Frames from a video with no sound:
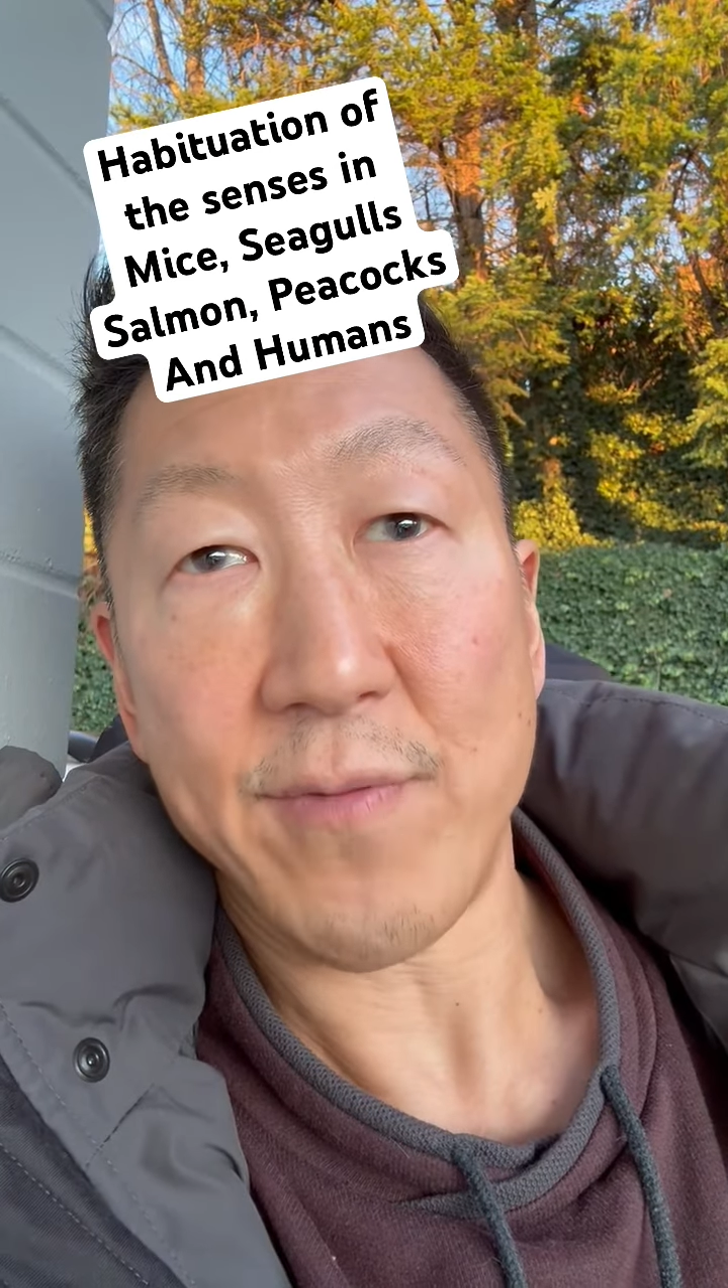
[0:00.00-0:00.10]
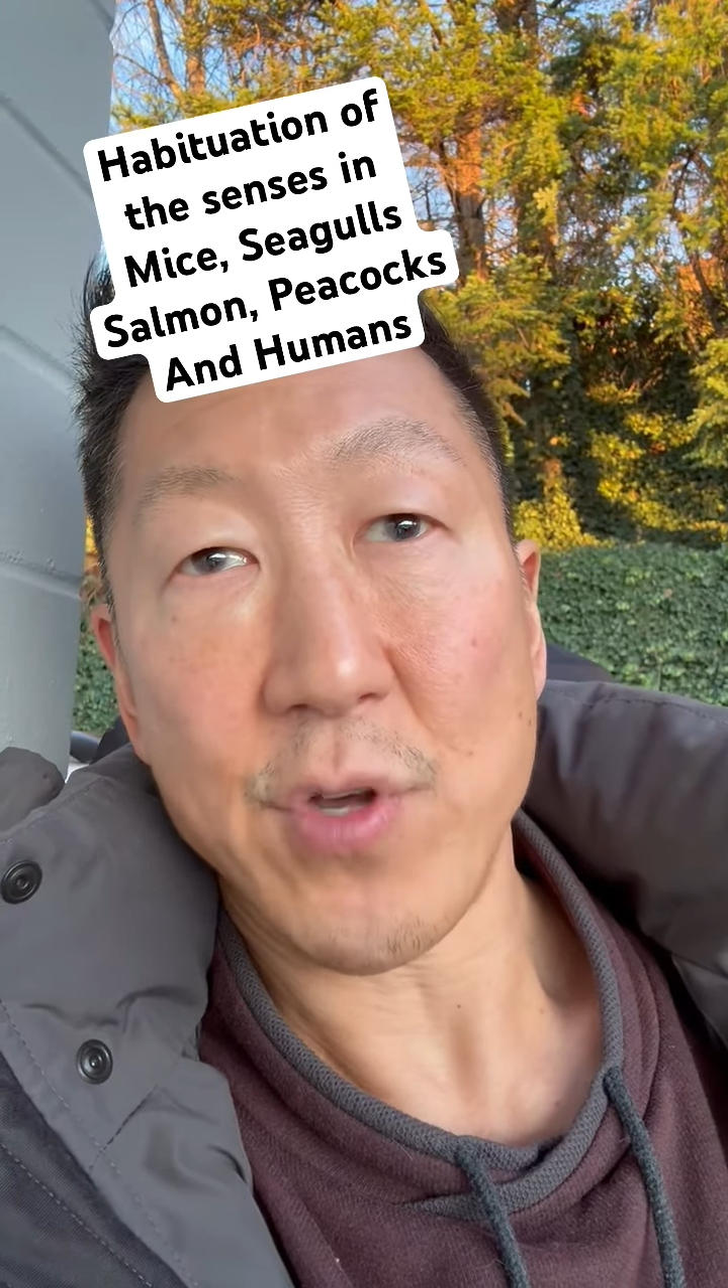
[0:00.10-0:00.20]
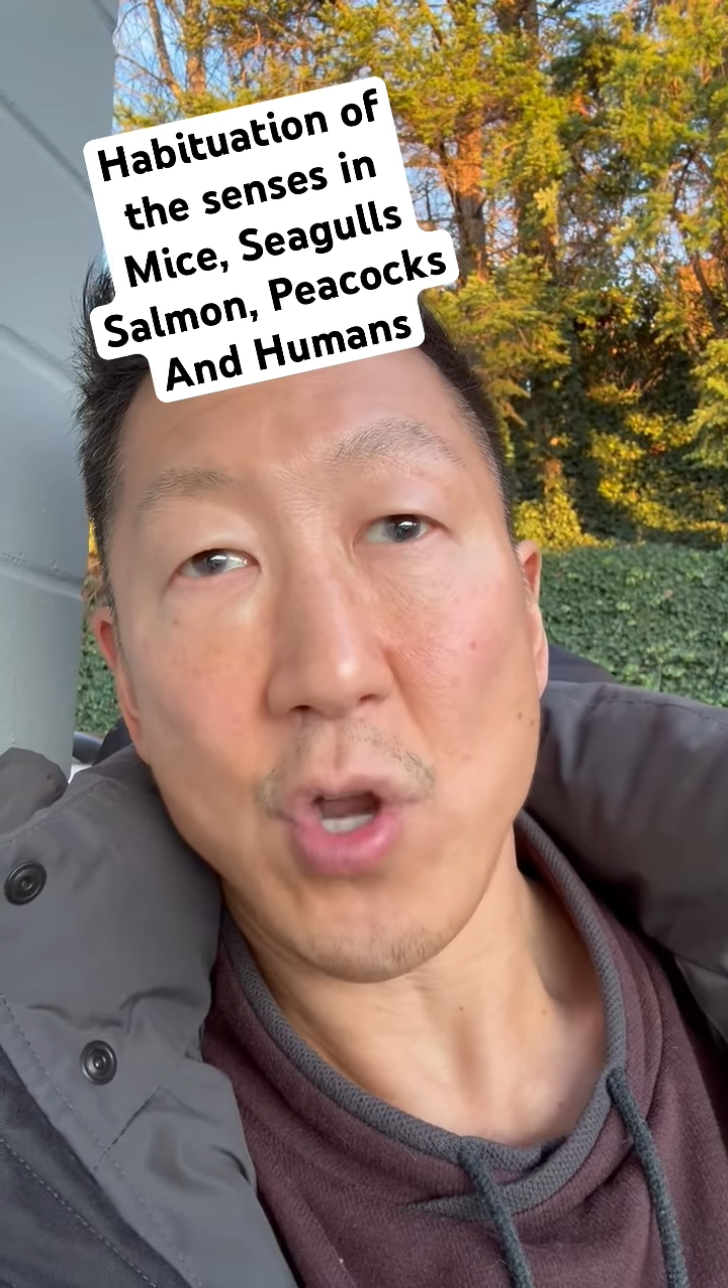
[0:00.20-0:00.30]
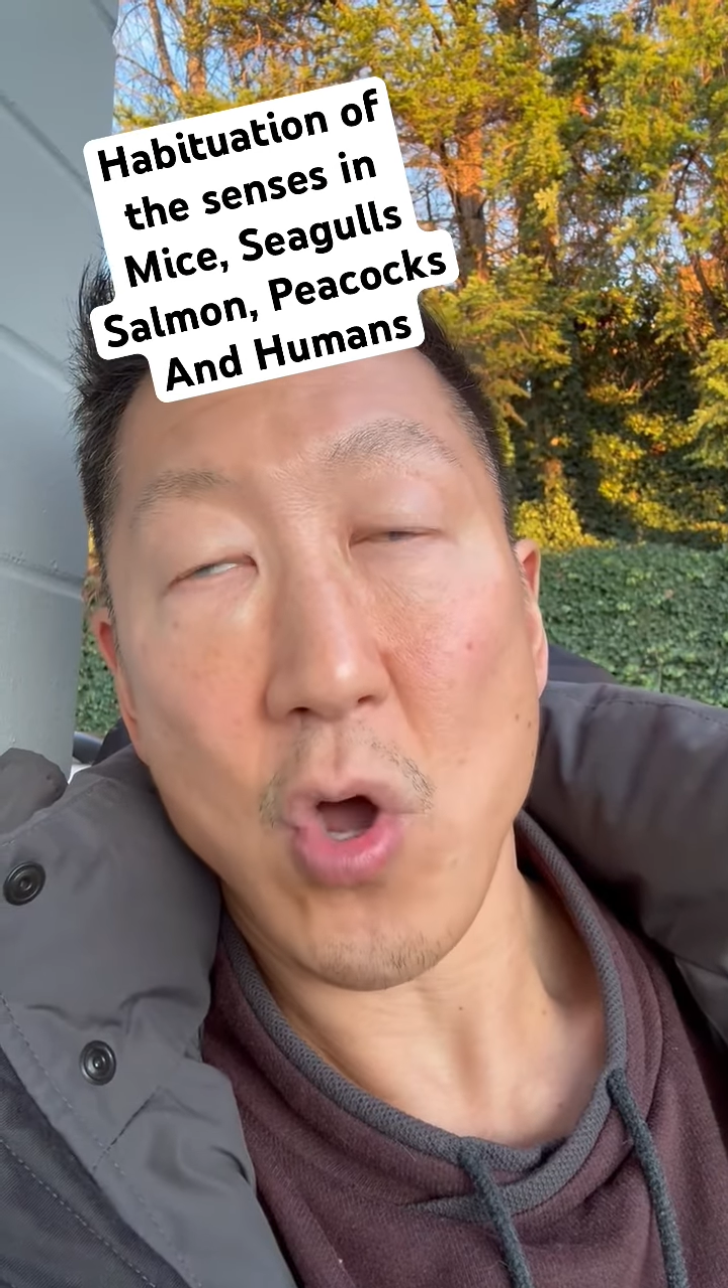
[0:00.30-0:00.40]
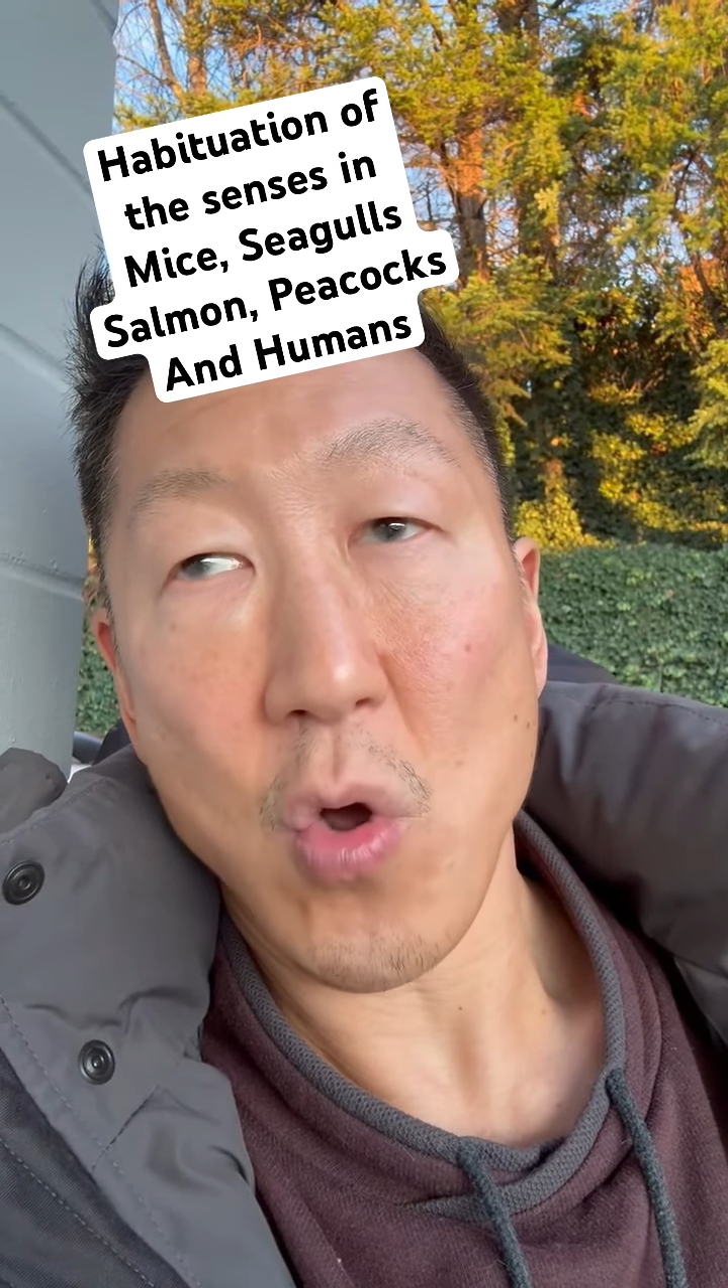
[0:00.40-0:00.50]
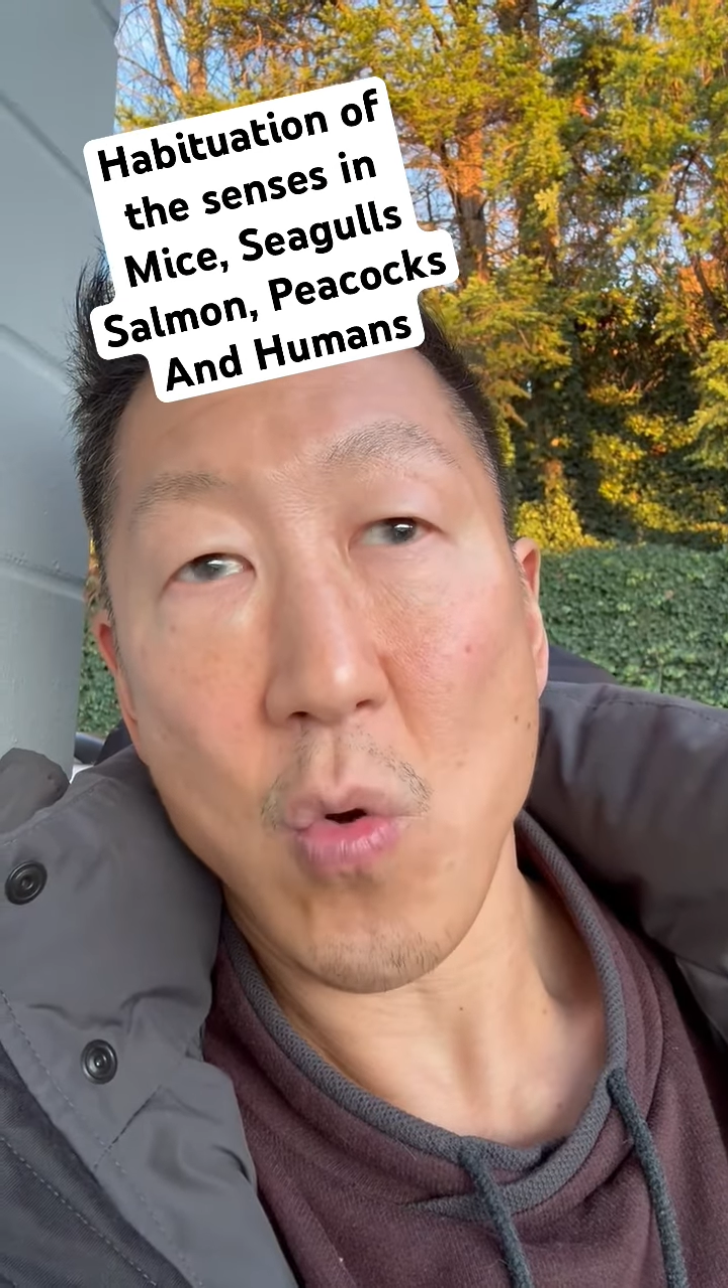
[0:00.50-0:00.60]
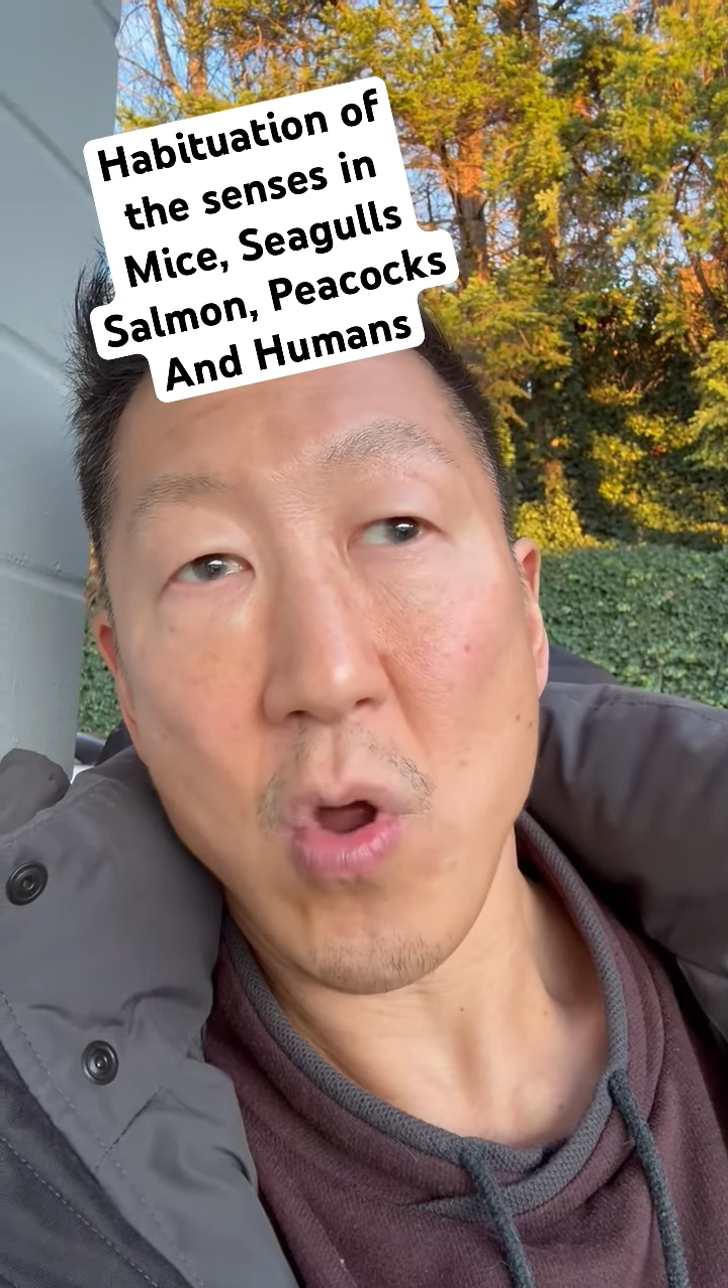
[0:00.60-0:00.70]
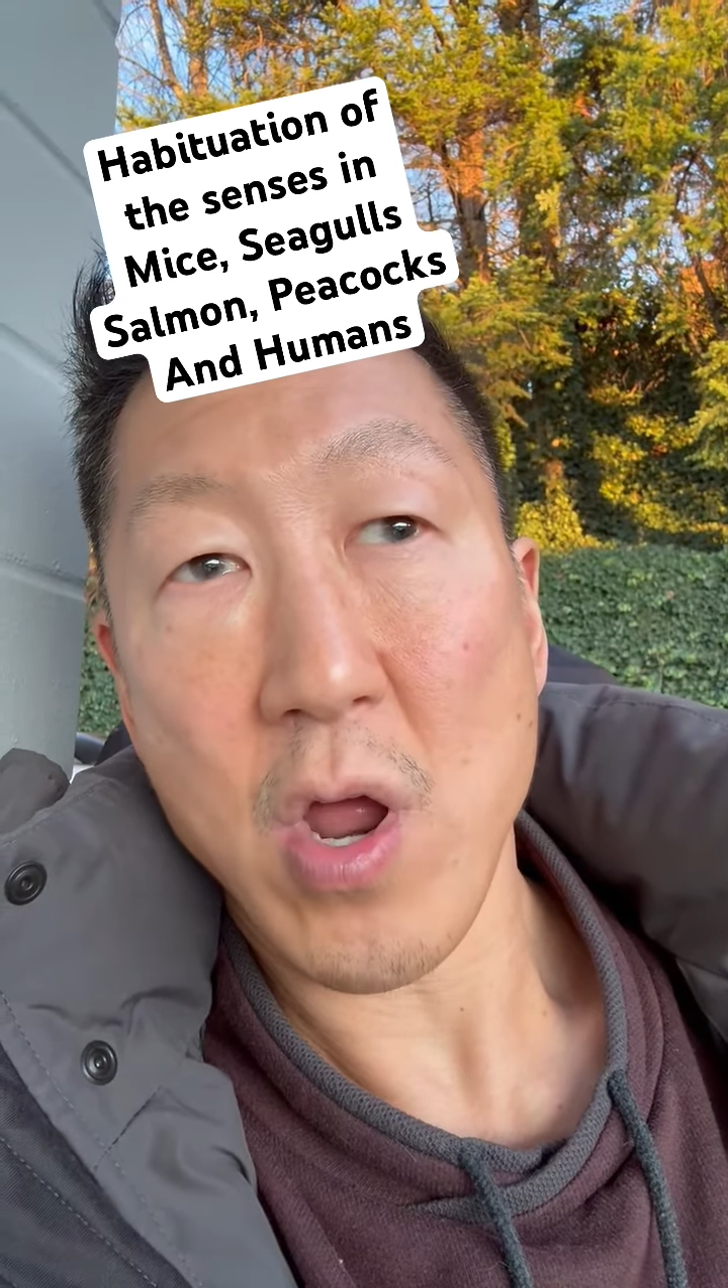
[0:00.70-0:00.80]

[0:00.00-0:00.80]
no